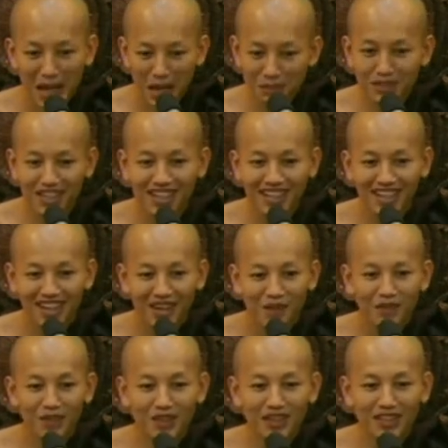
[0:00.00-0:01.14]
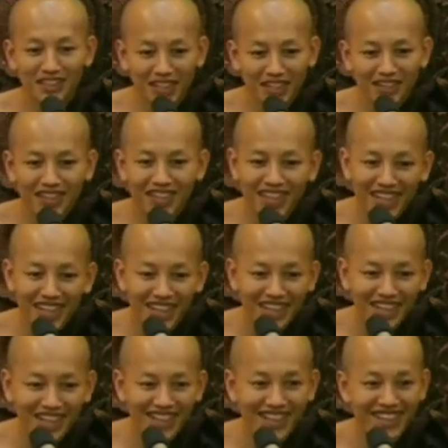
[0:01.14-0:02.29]
upset because he cannot kill.
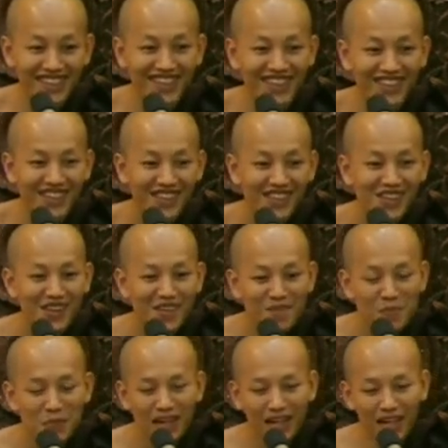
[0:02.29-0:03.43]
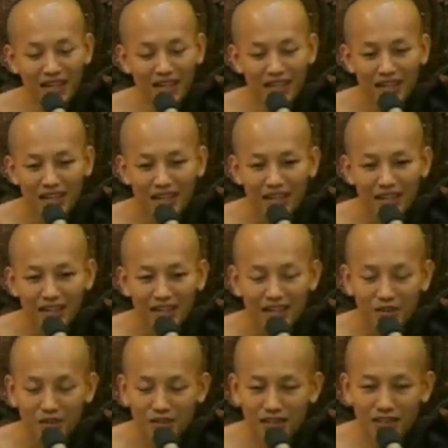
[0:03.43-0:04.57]
And
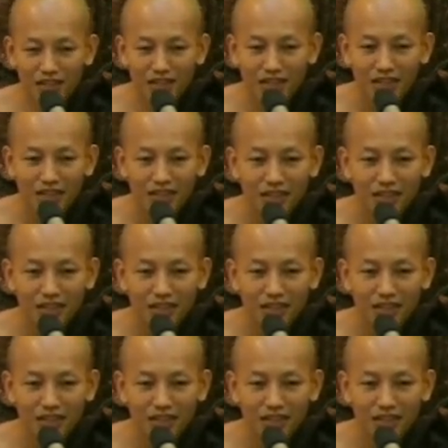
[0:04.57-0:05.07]
okay,